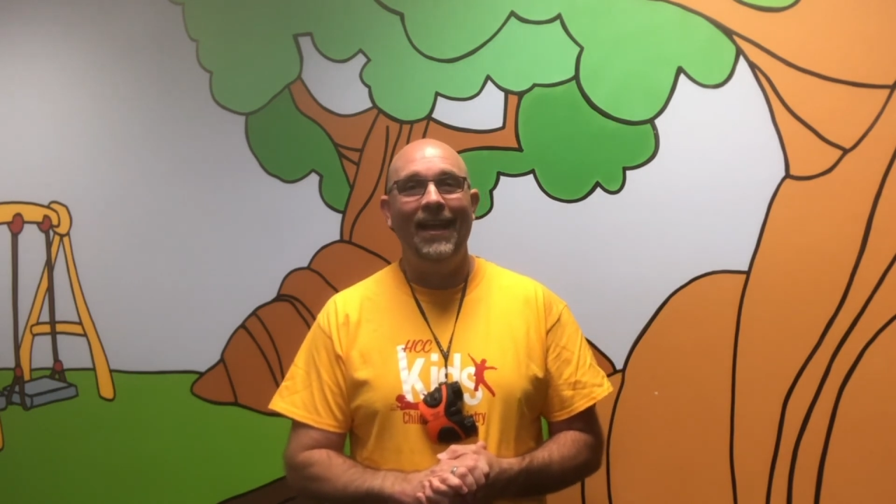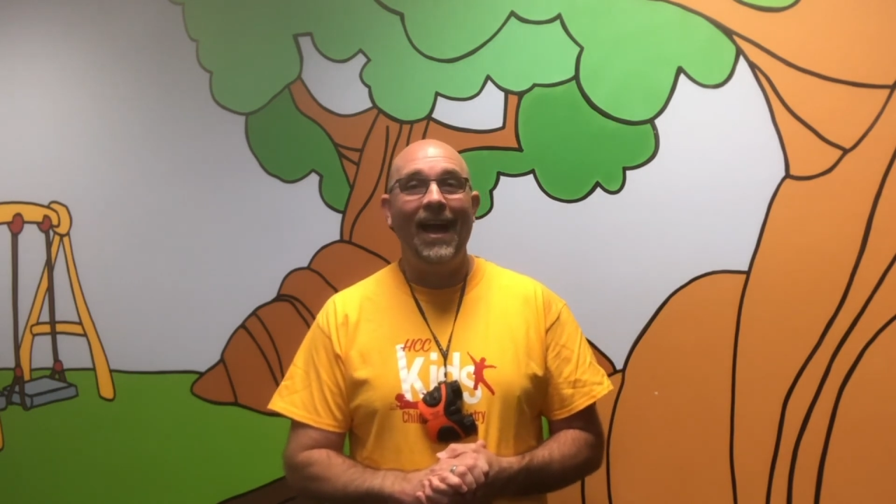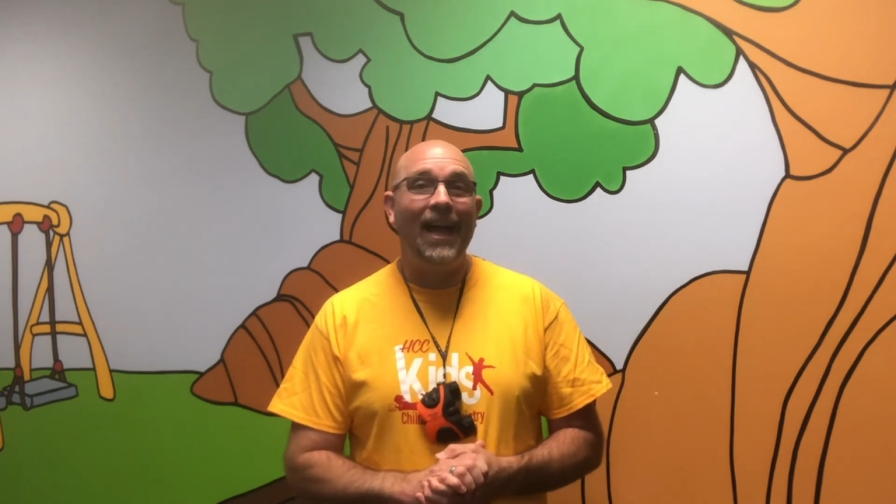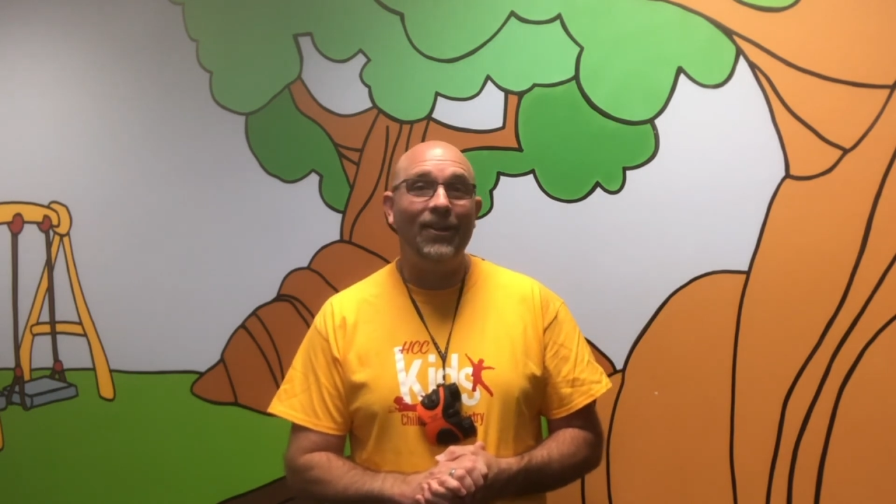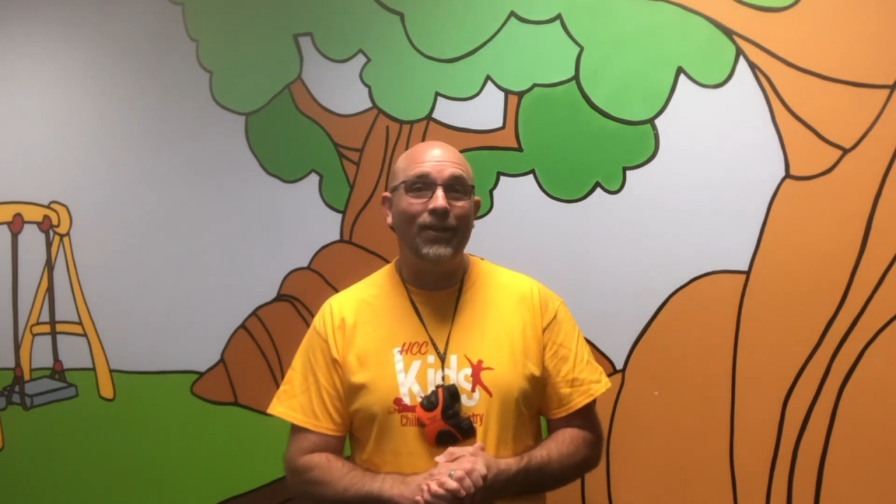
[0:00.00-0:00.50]

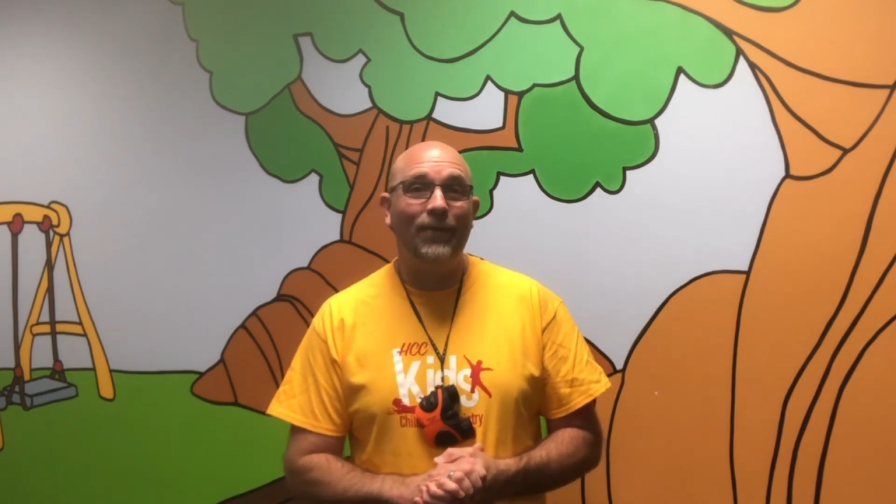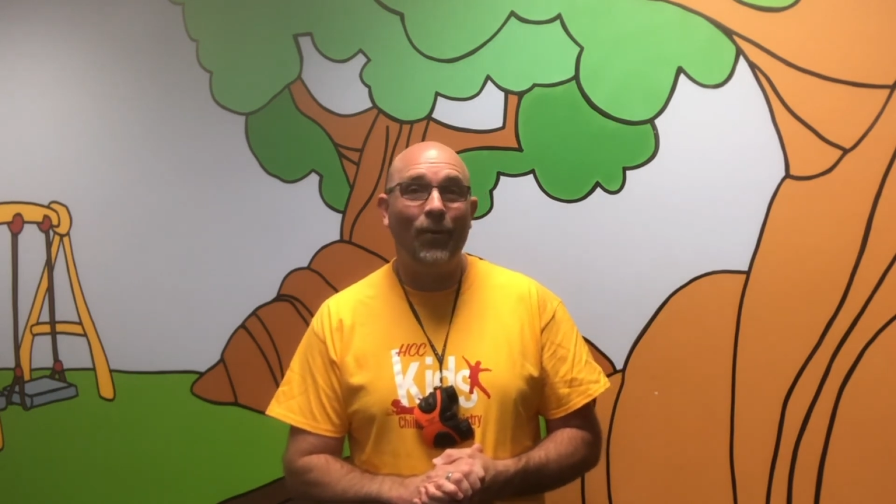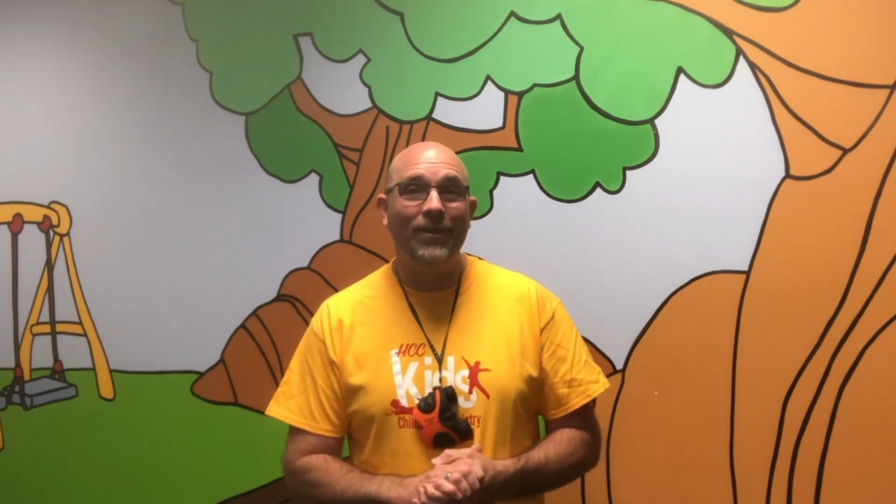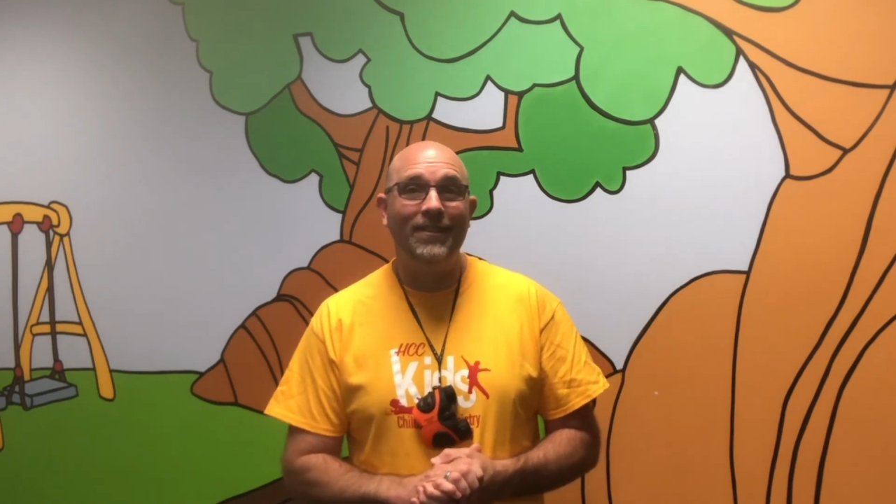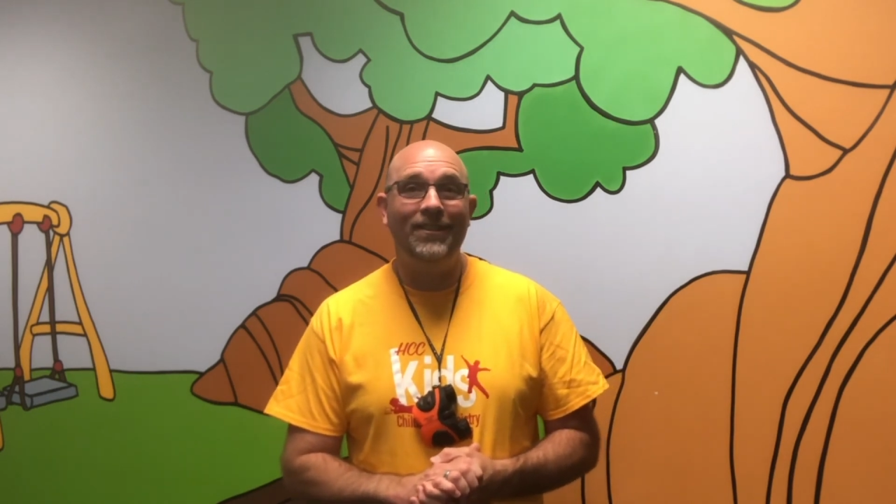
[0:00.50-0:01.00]
I look
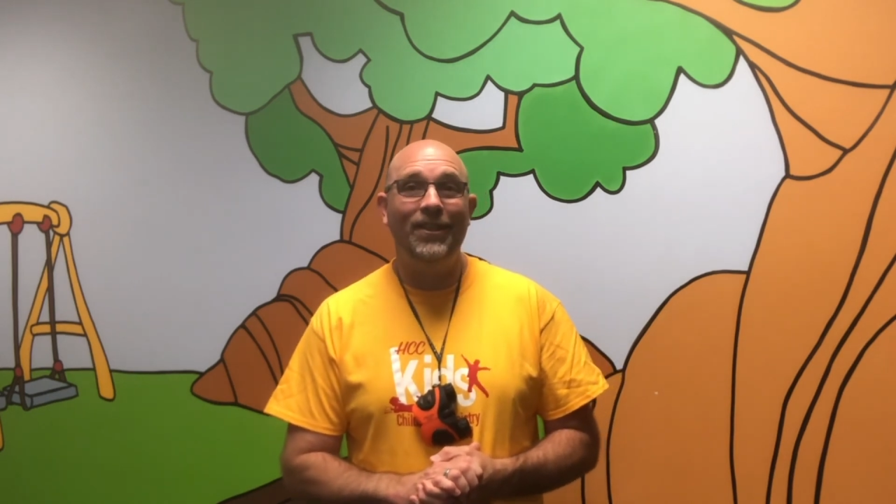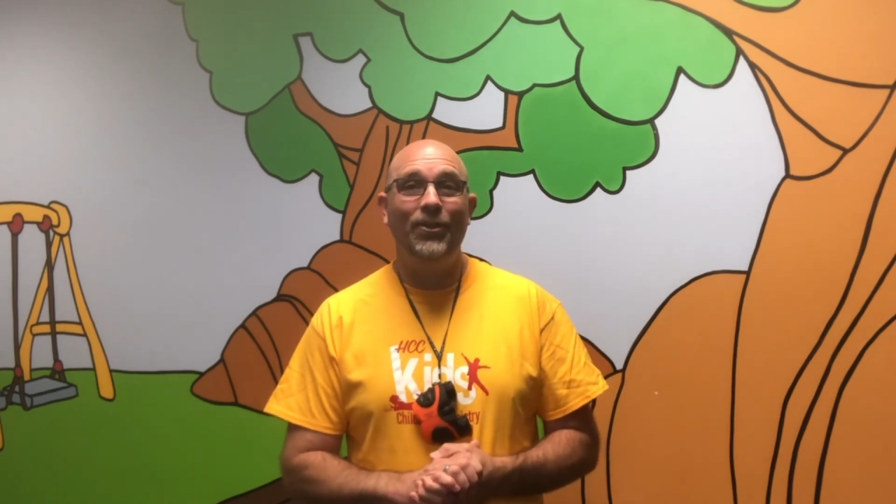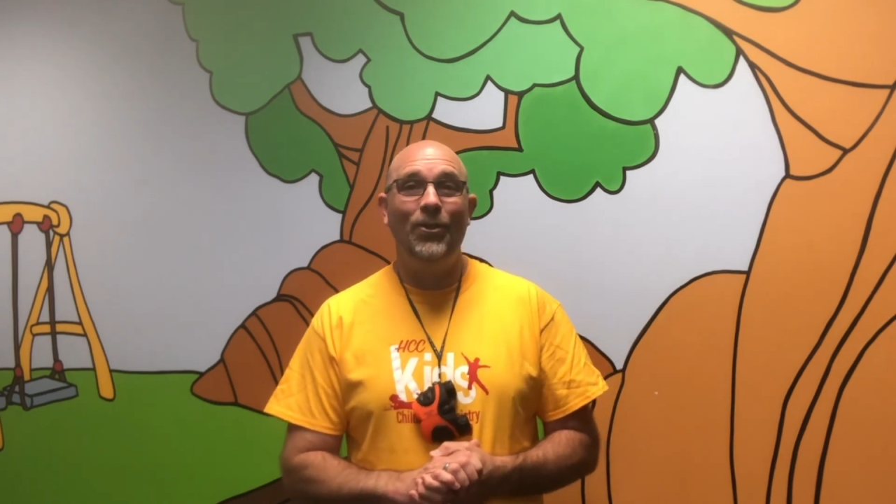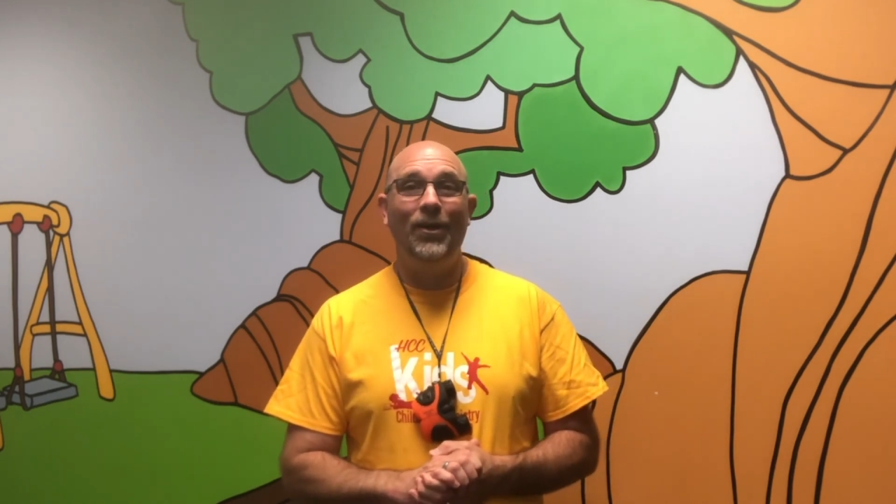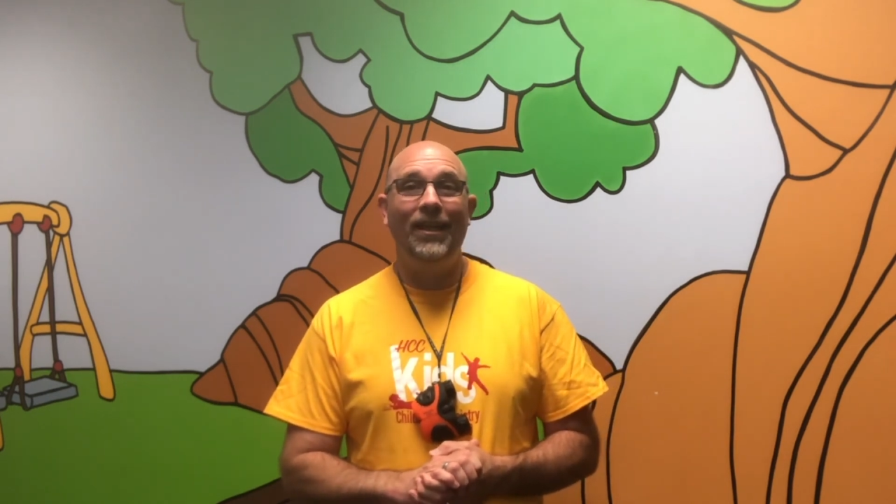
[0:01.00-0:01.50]
forward to seeing
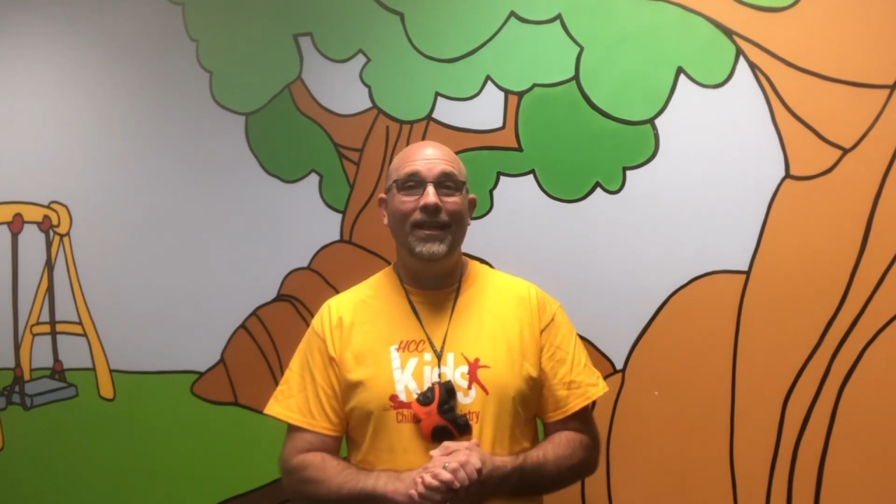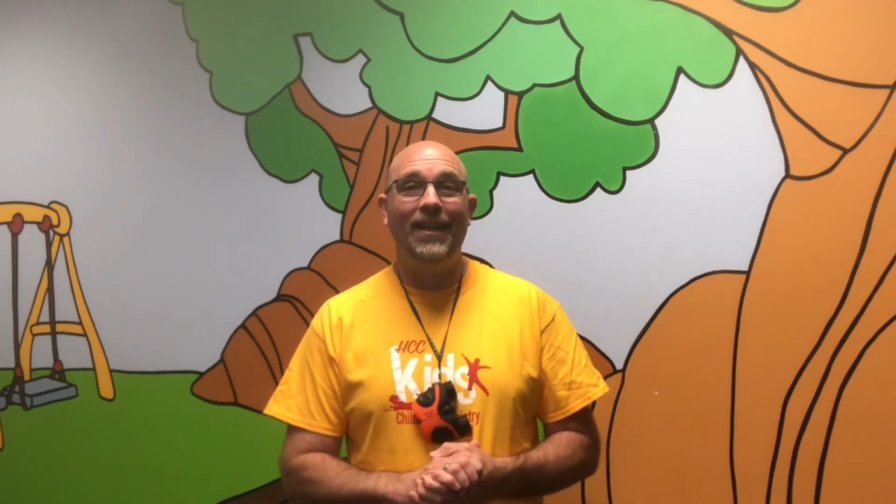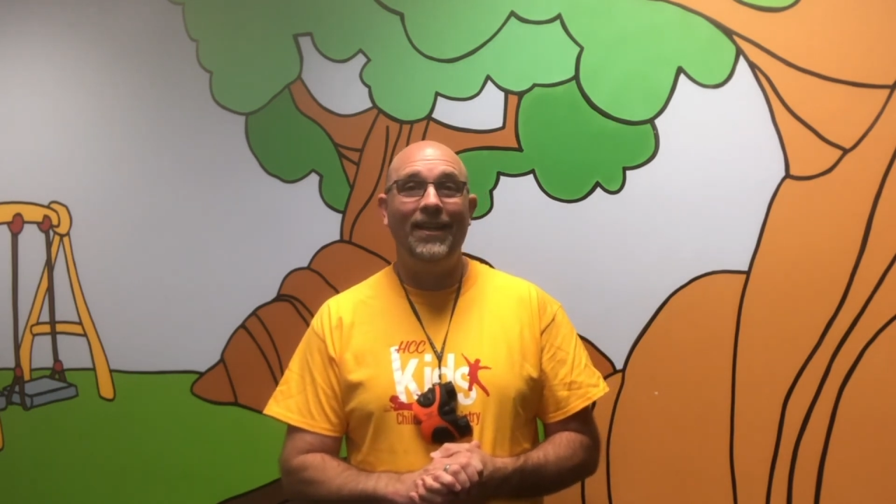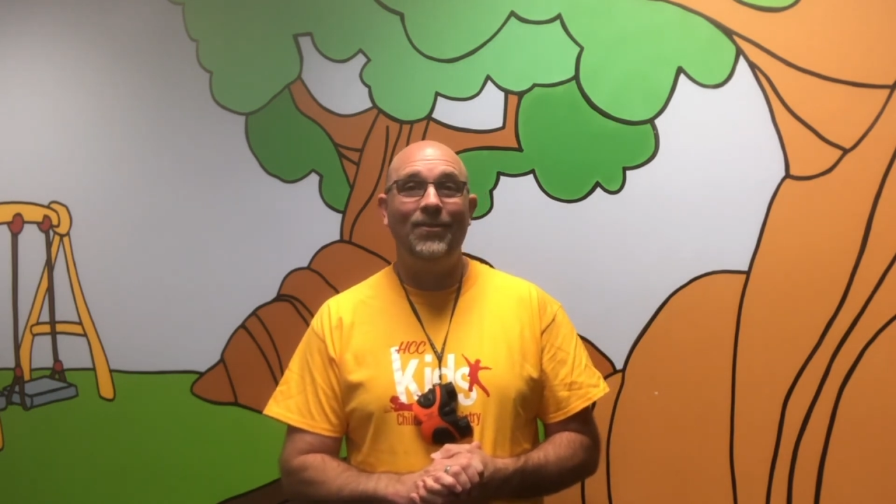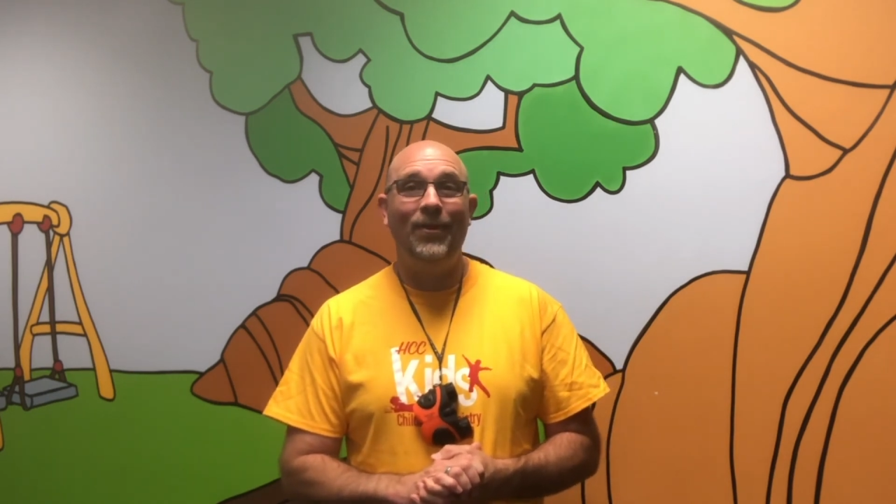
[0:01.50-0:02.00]
you again
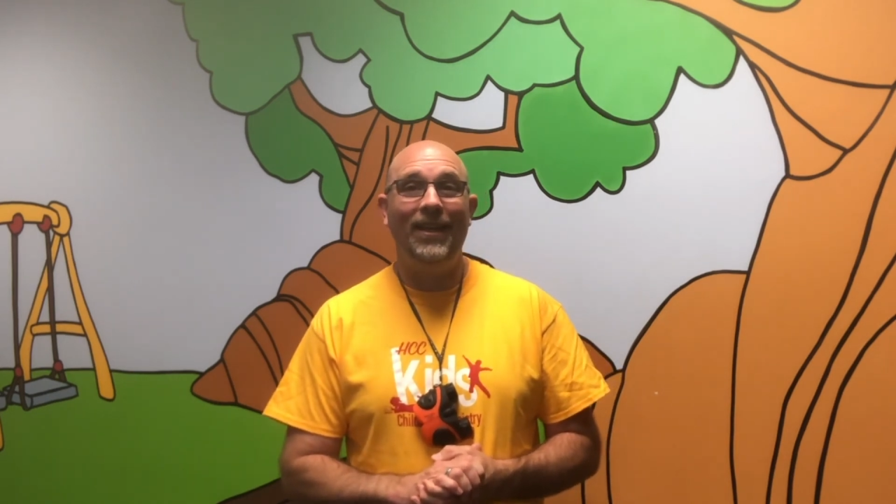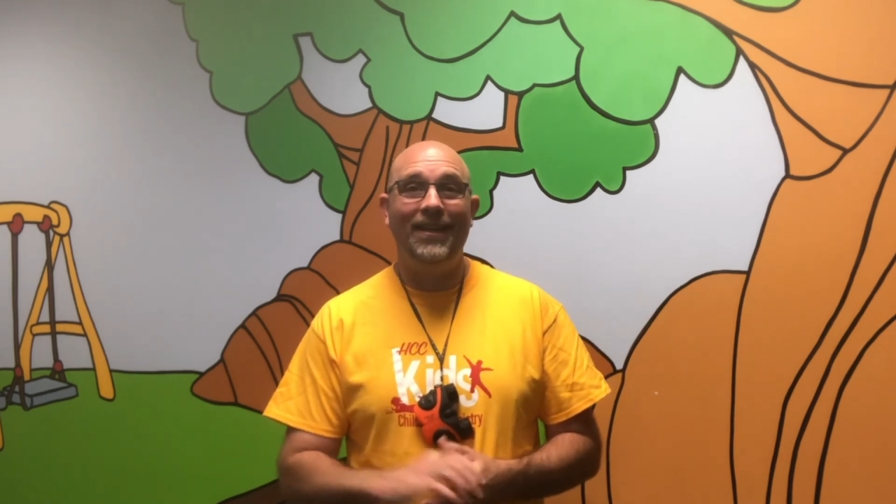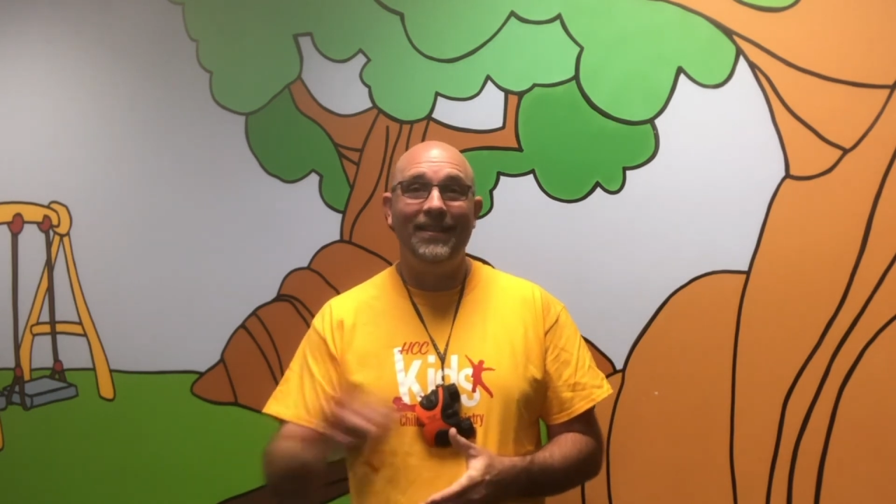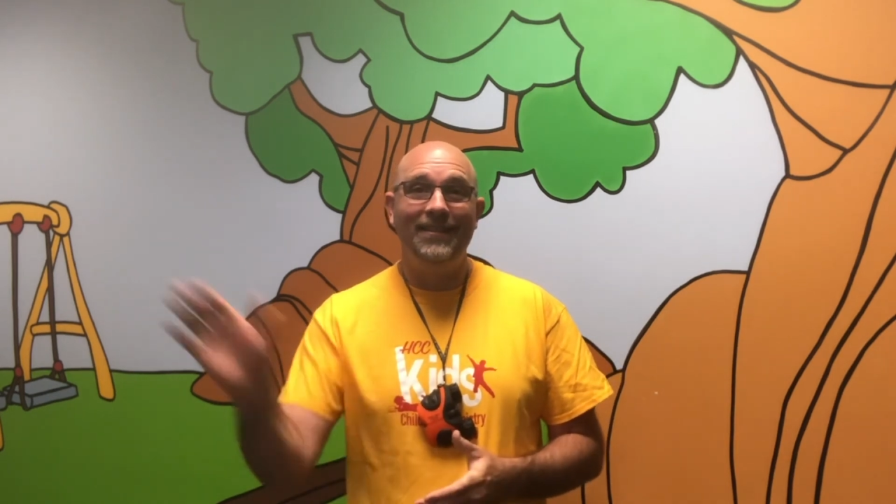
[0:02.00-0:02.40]
next week.